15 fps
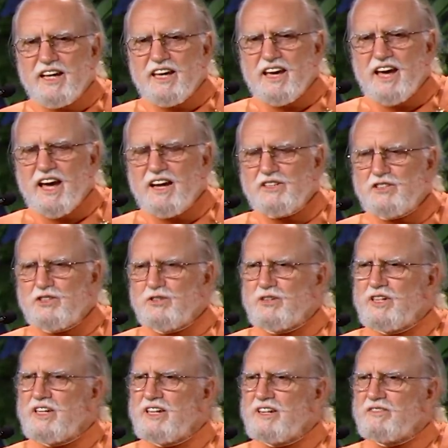Can't you
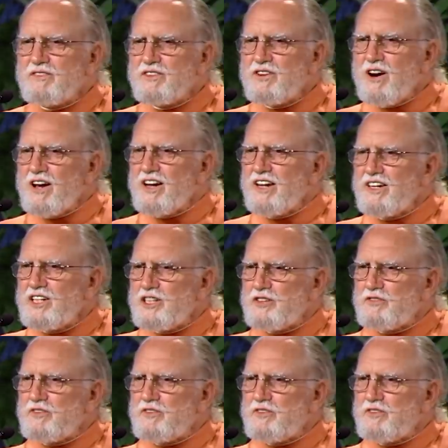give God at least